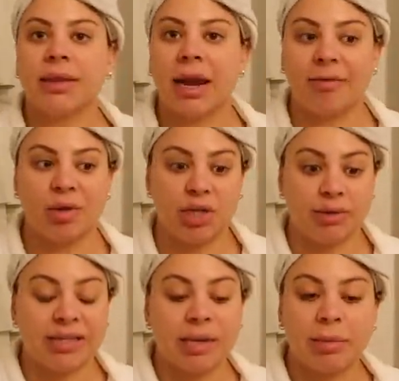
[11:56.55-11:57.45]
that I've been
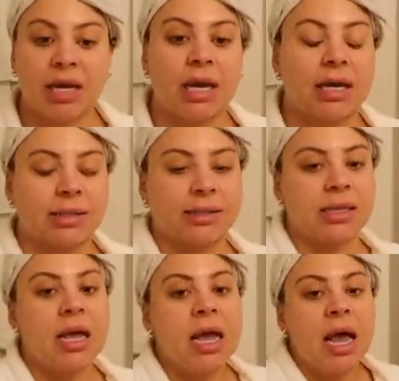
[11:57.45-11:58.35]
using because
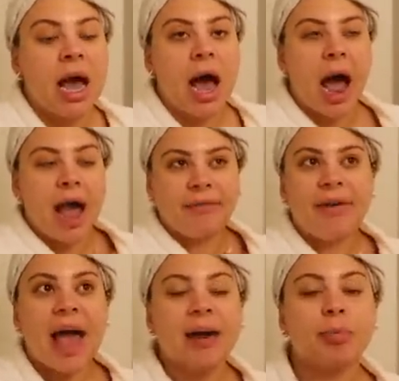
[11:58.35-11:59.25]
I've
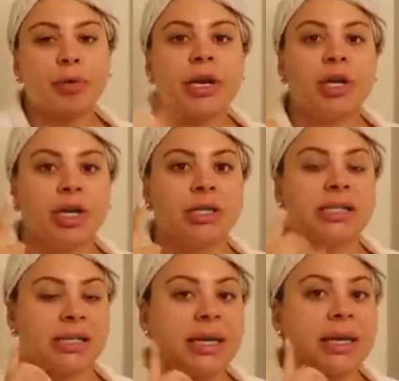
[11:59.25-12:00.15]
had a pretty good
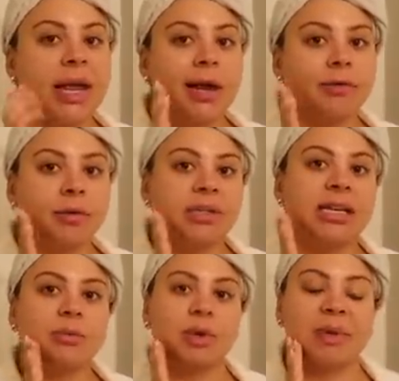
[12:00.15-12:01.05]
skincare
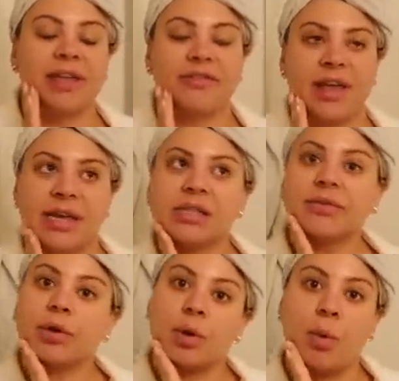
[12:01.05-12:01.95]
routine with my face
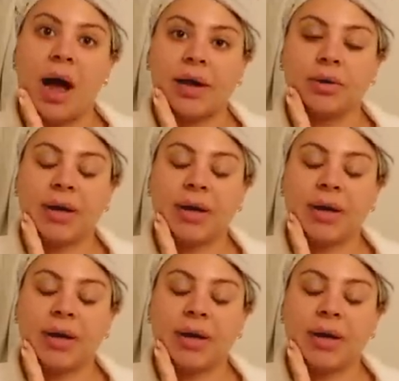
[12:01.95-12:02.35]
for a while